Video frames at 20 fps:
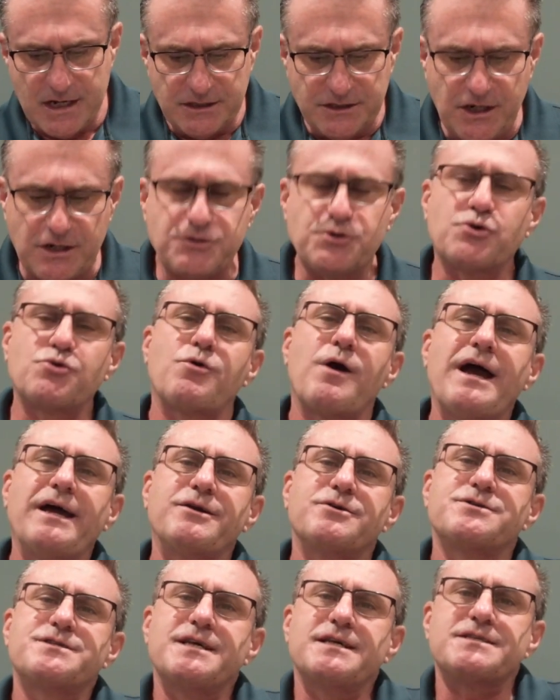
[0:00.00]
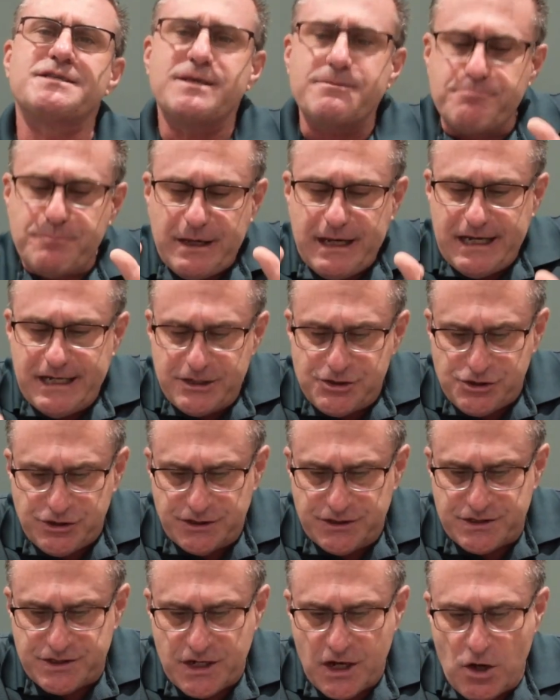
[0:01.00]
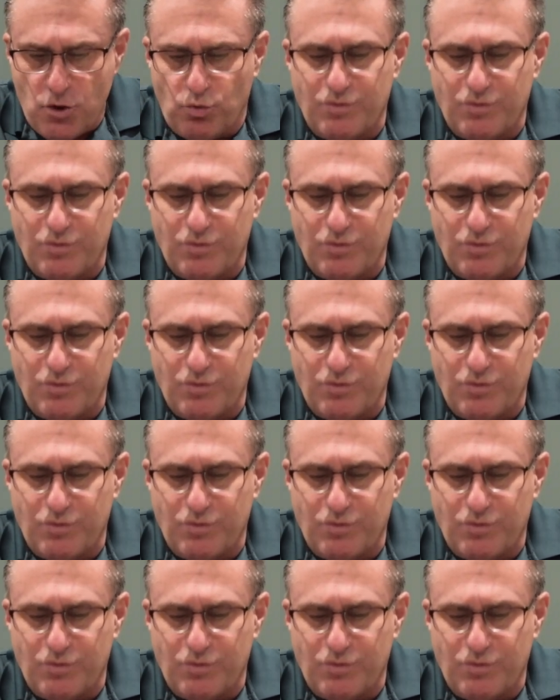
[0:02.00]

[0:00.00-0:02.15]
Dr. Kreider says that patience